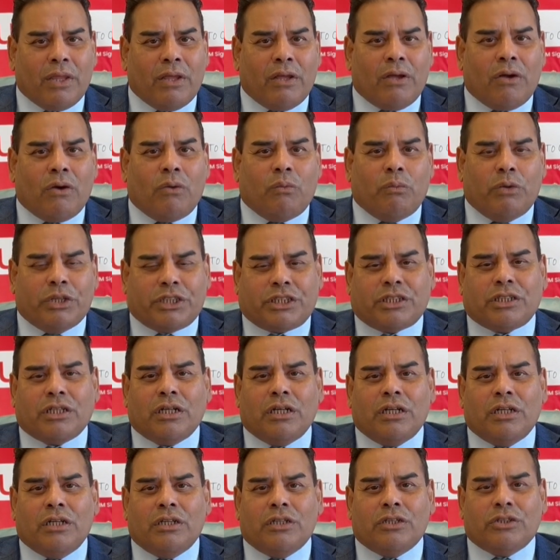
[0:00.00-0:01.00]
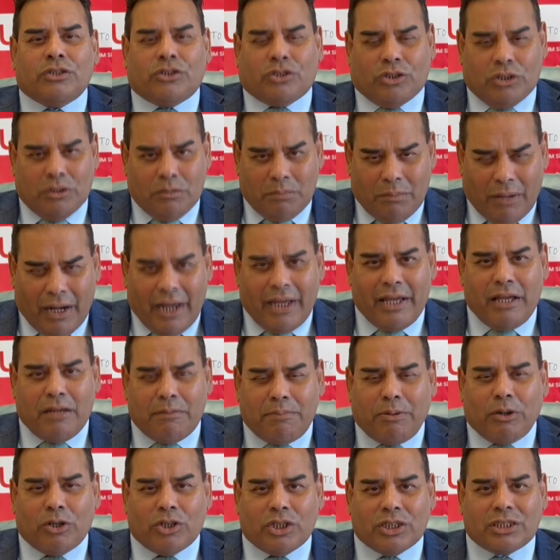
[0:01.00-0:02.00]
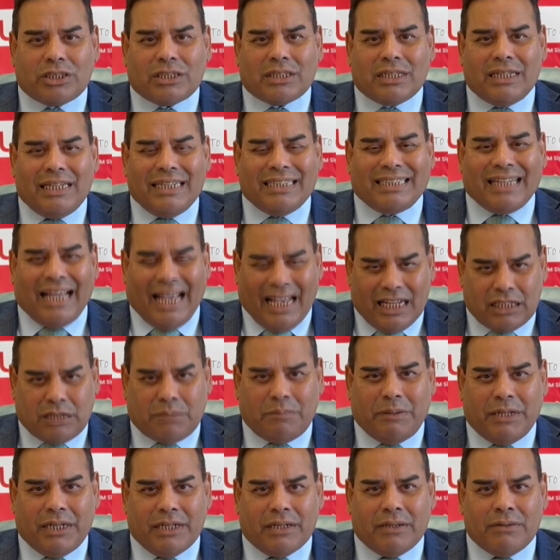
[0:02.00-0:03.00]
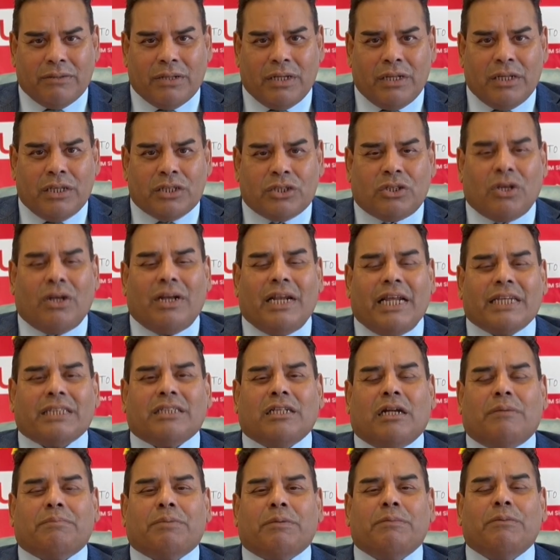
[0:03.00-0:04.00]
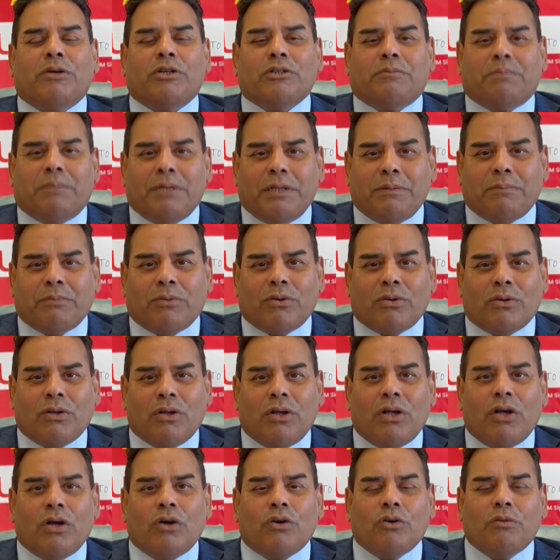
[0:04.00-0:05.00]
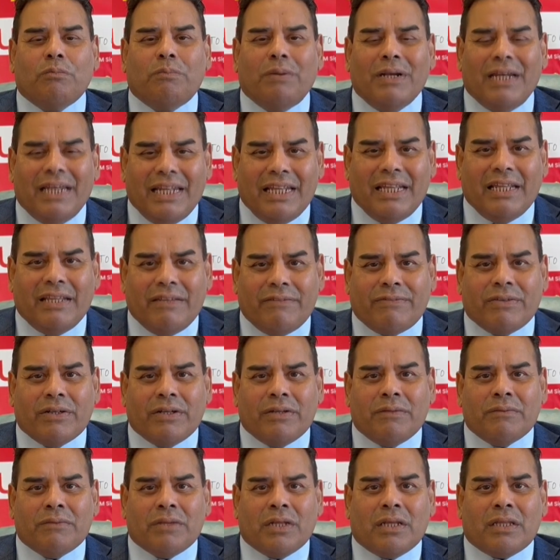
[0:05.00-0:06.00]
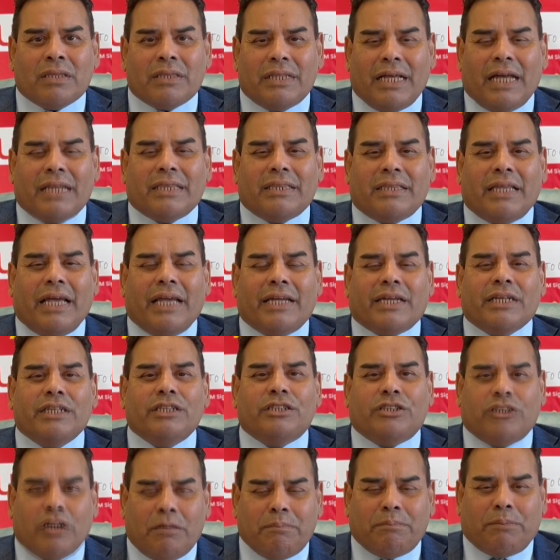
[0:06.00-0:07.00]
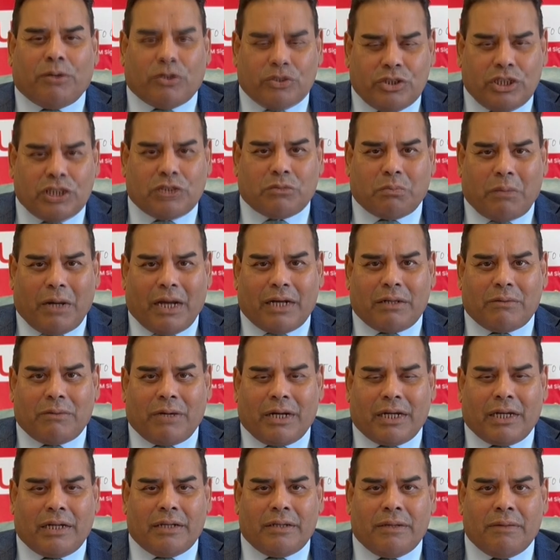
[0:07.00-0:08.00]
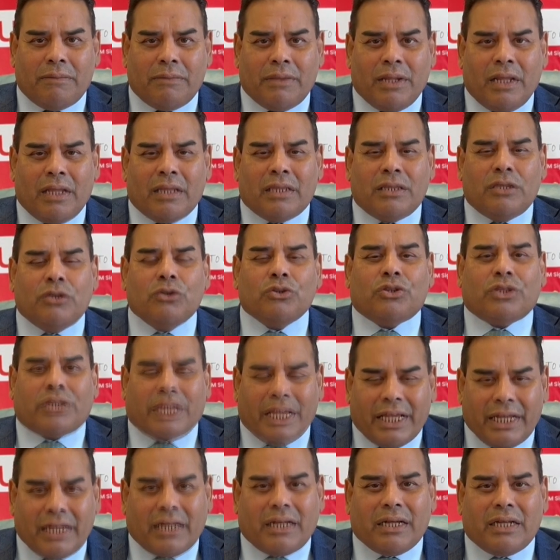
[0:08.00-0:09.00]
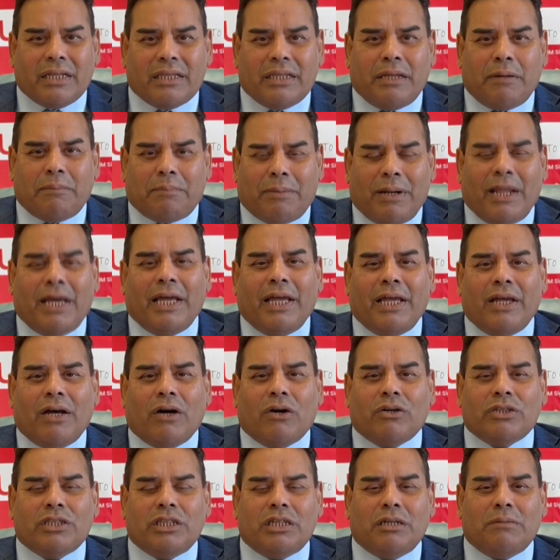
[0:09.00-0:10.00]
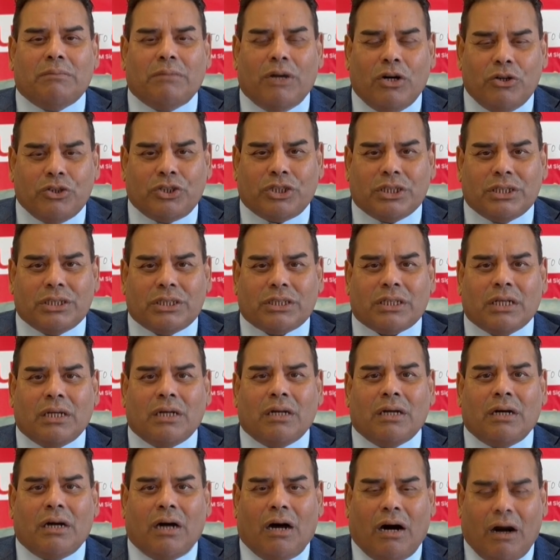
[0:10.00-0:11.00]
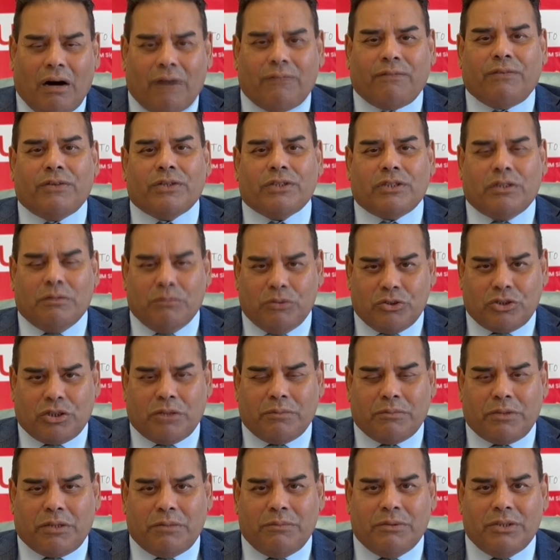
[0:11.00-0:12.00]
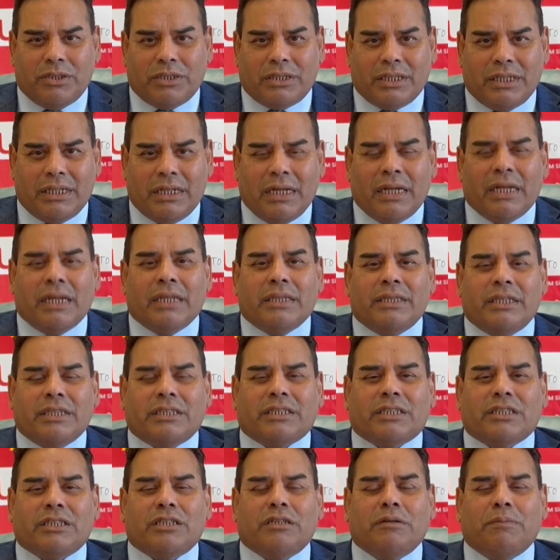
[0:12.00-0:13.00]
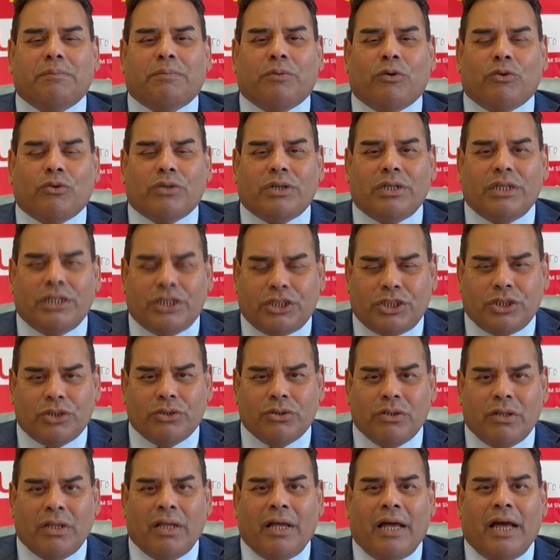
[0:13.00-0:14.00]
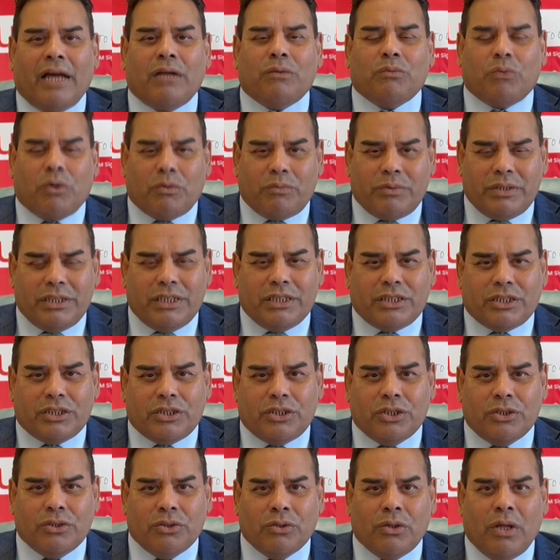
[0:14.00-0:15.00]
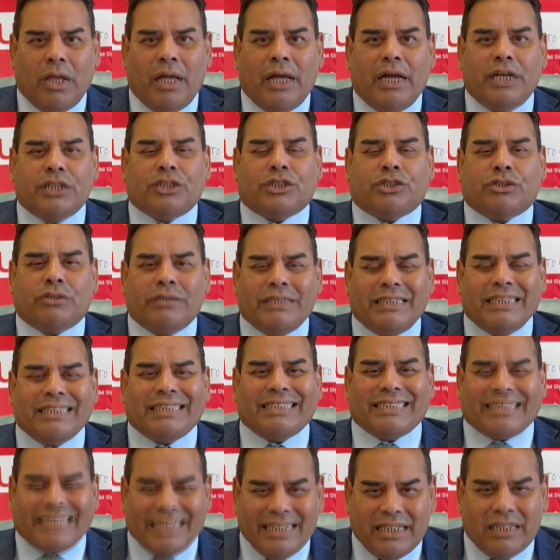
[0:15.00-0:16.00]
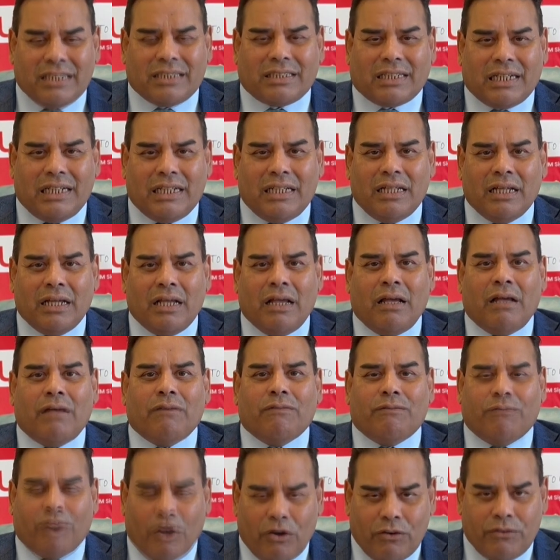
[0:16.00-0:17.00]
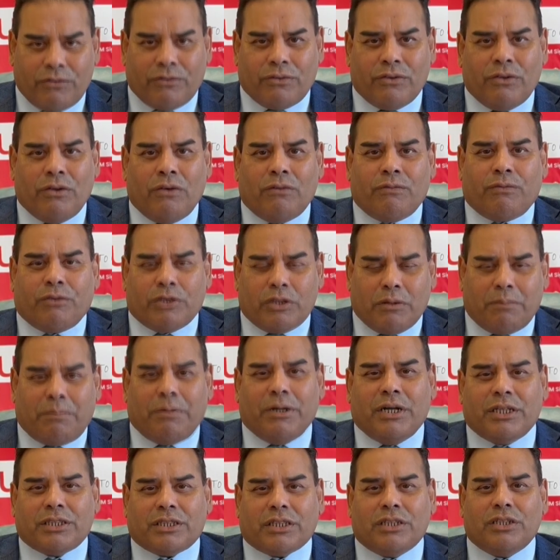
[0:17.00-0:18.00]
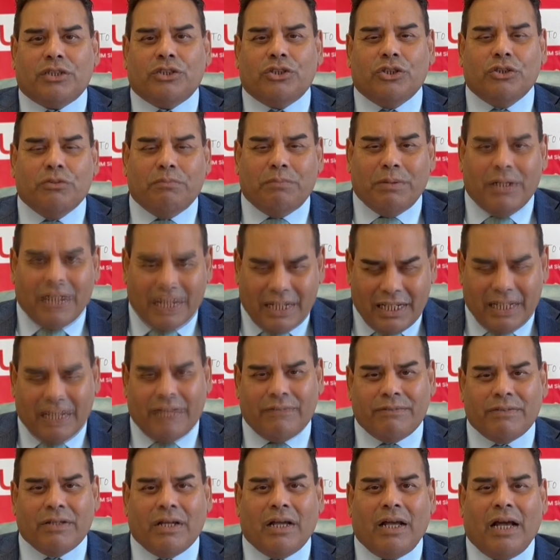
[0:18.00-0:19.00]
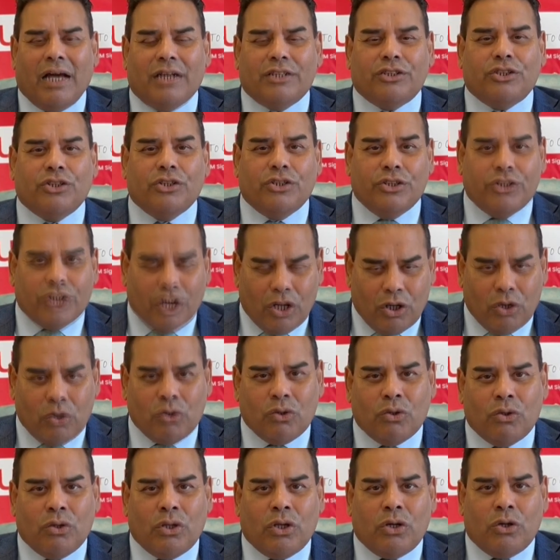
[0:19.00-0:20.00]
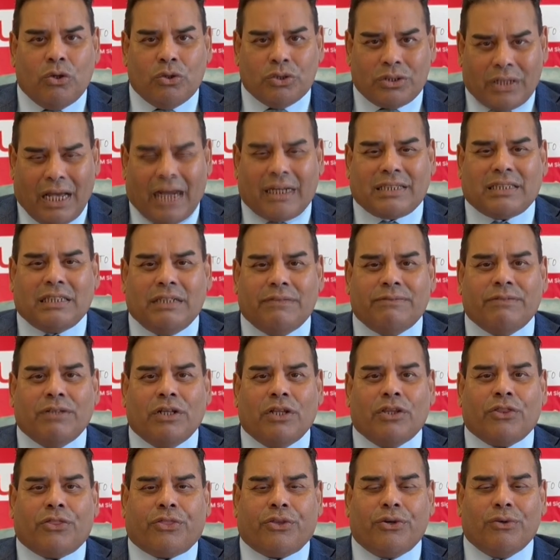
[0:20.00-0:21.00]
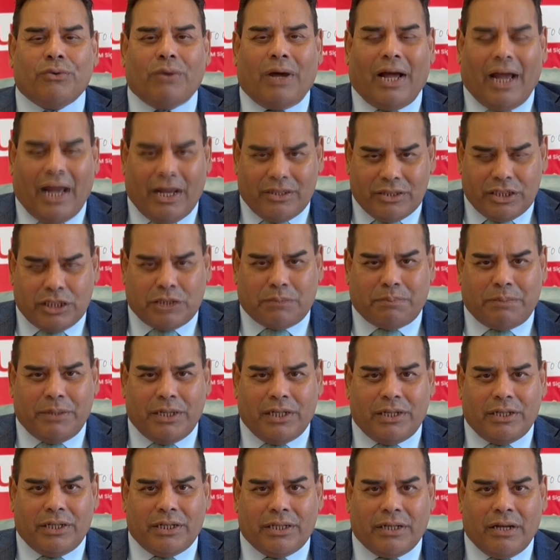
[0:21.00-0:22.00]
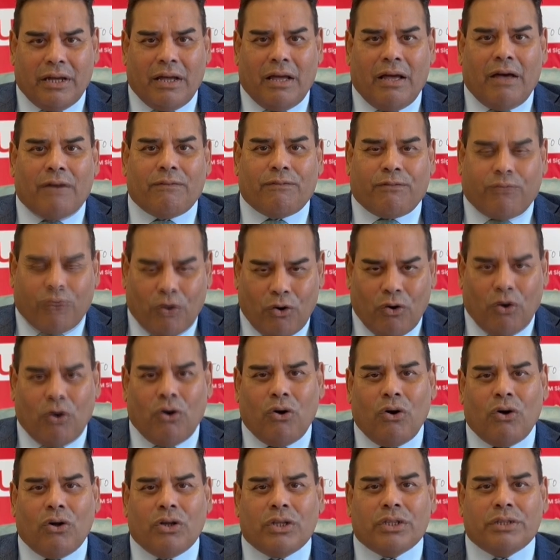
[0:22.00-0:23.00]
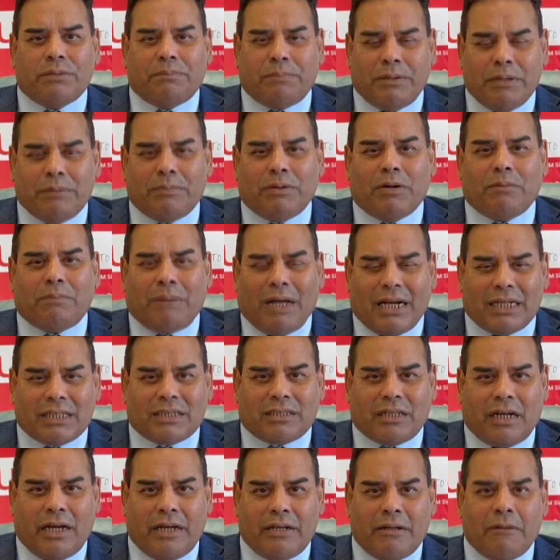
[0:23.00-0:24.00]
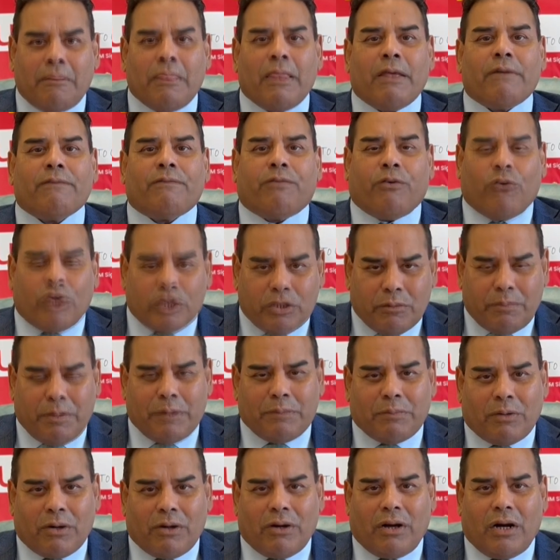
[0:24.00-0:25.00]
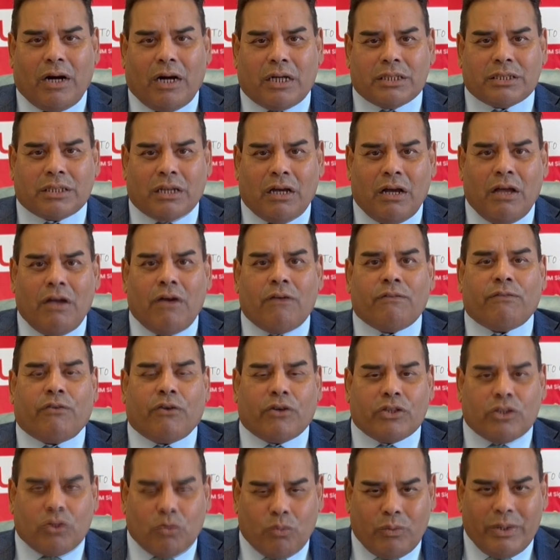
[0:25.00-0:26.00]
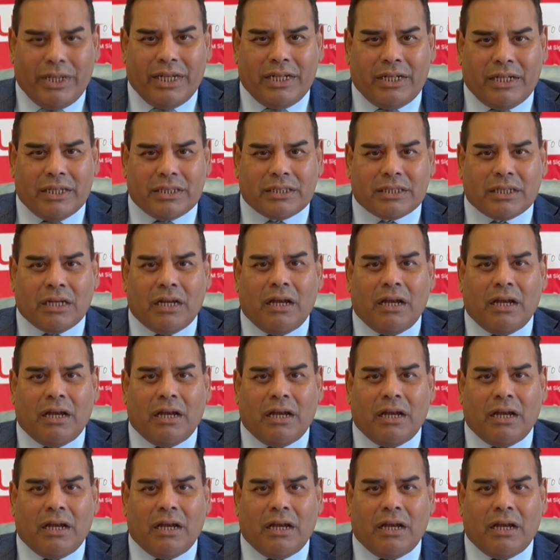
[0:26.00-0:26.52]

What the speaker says: which to my opponents it has been. So let's not promote people who believe that they can jump on this bandwagon, who think they play on the emotions of the Muslim community. This is an important issue, and what we need to do is treat it seriously. Vote for the person you believe and you know who's active throughout this period for the people of Palestine, for the people of Gaza, for the Uyghurs,